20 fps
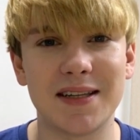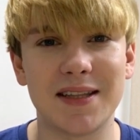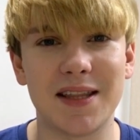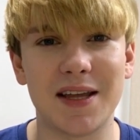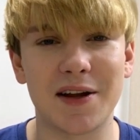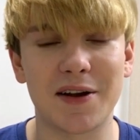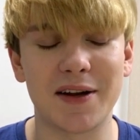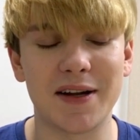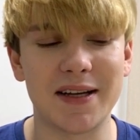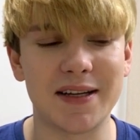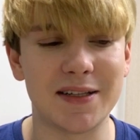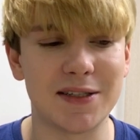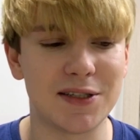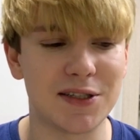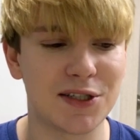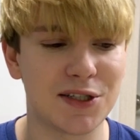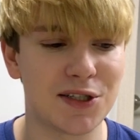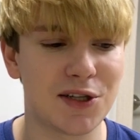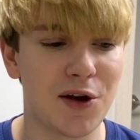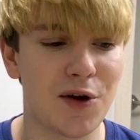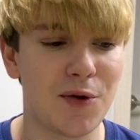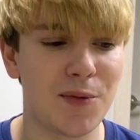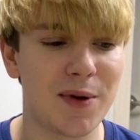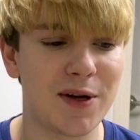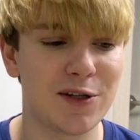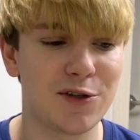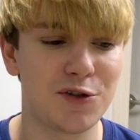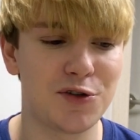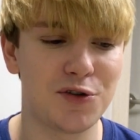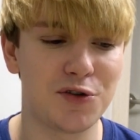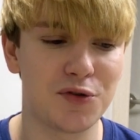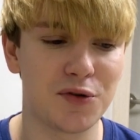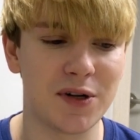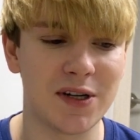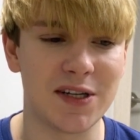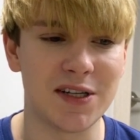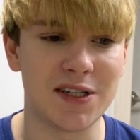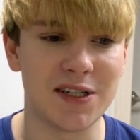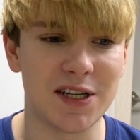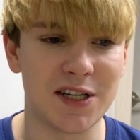There is so much
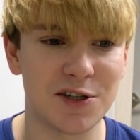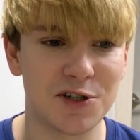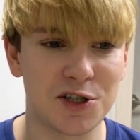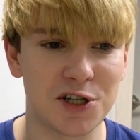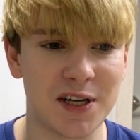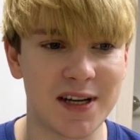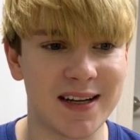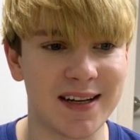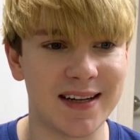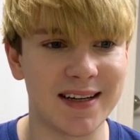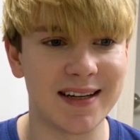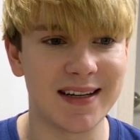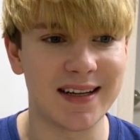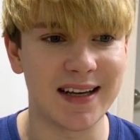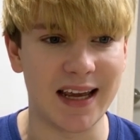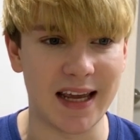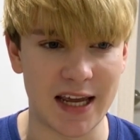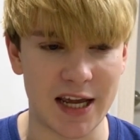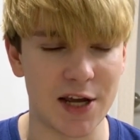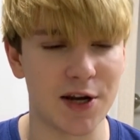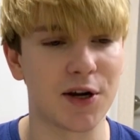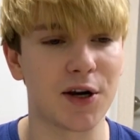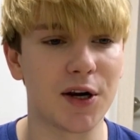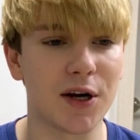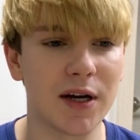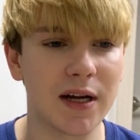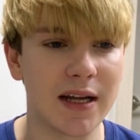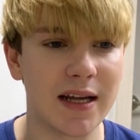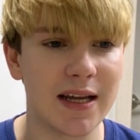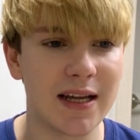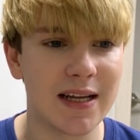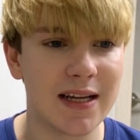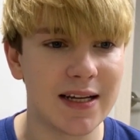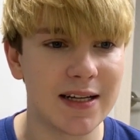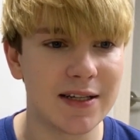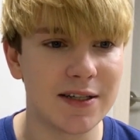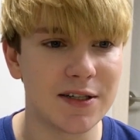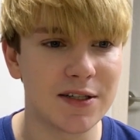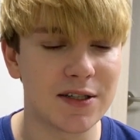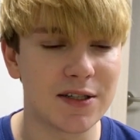tradition here,
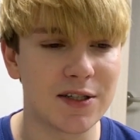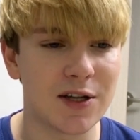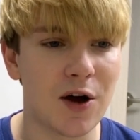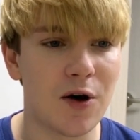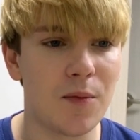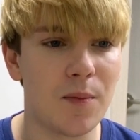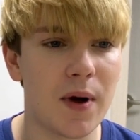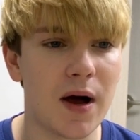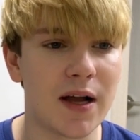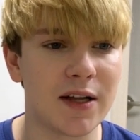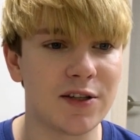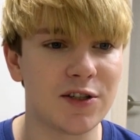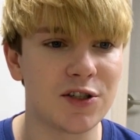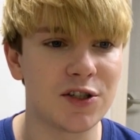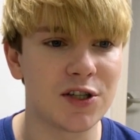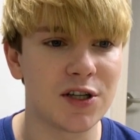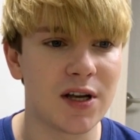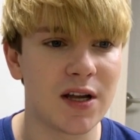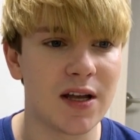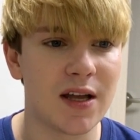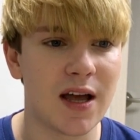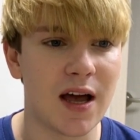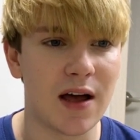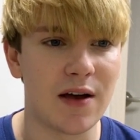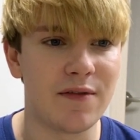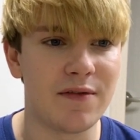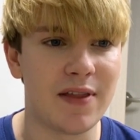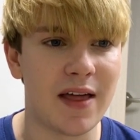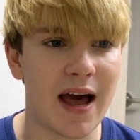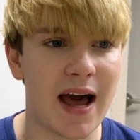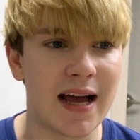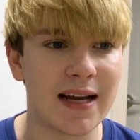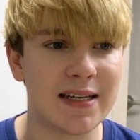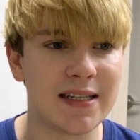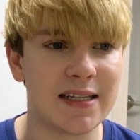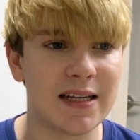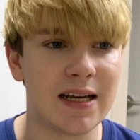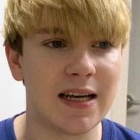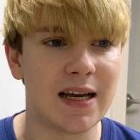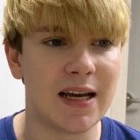so much of
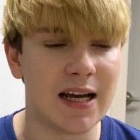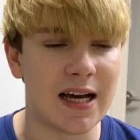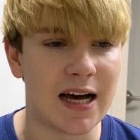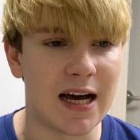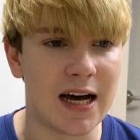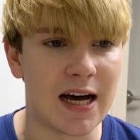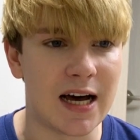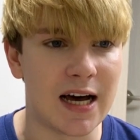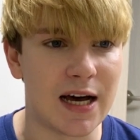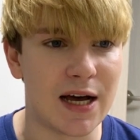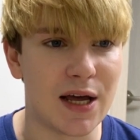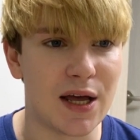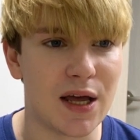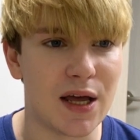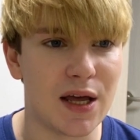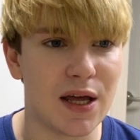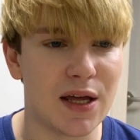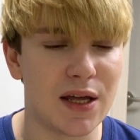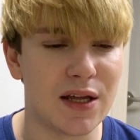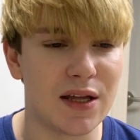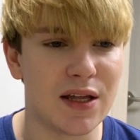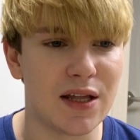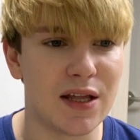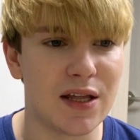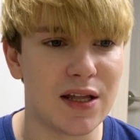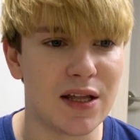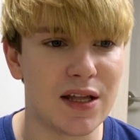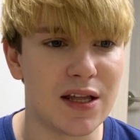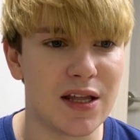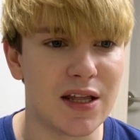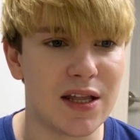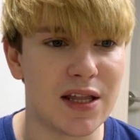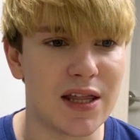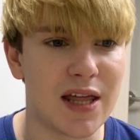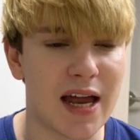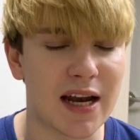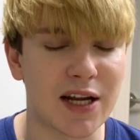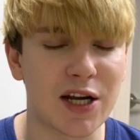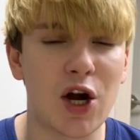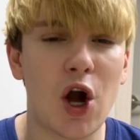that
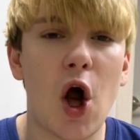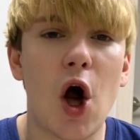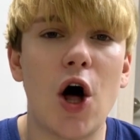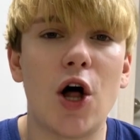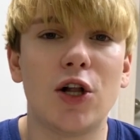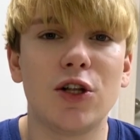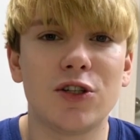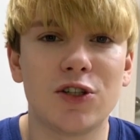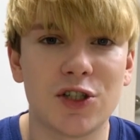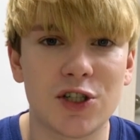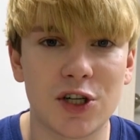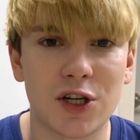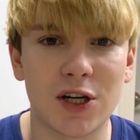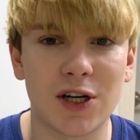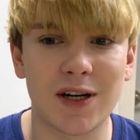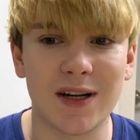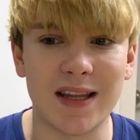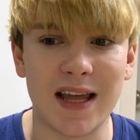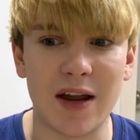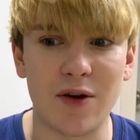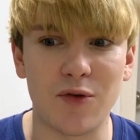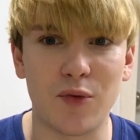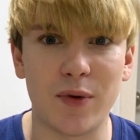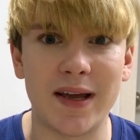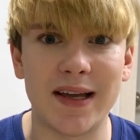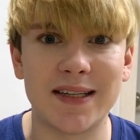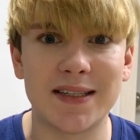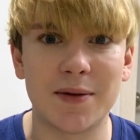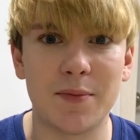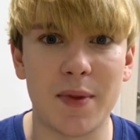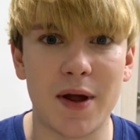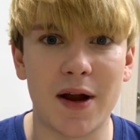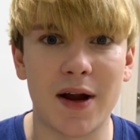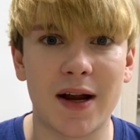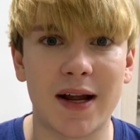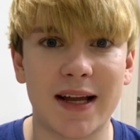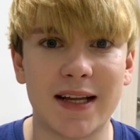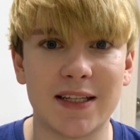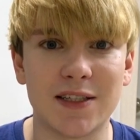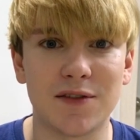that culture that we as
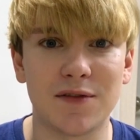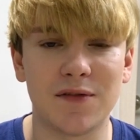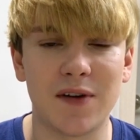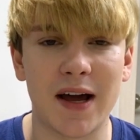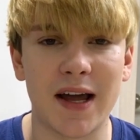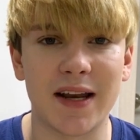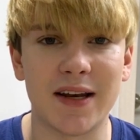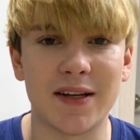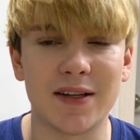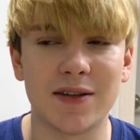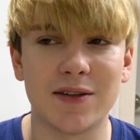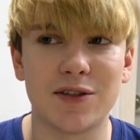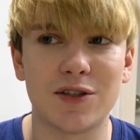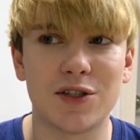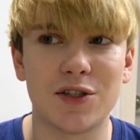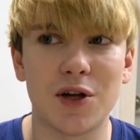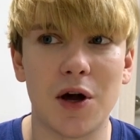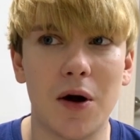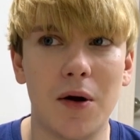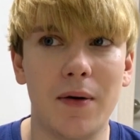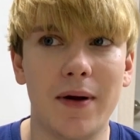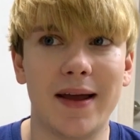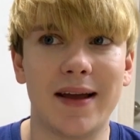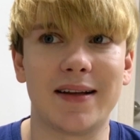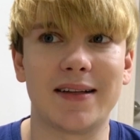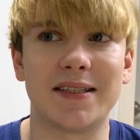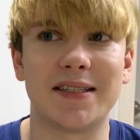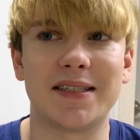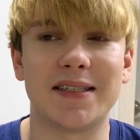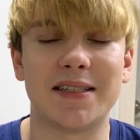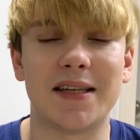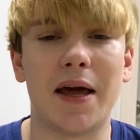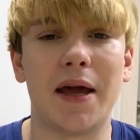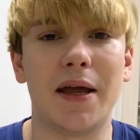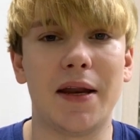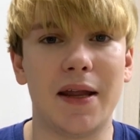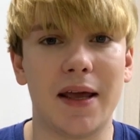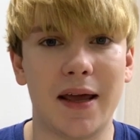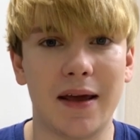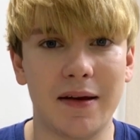Americans find so
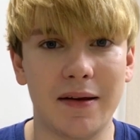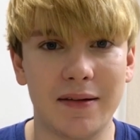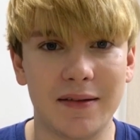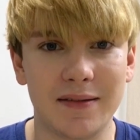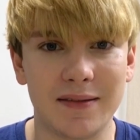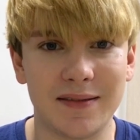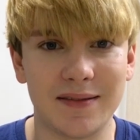exciting